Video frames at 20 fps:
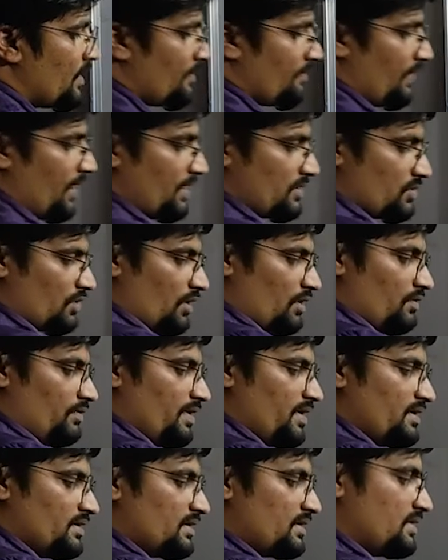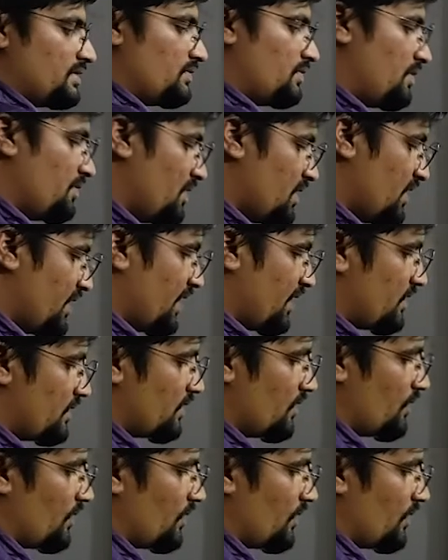By solving this, we will get the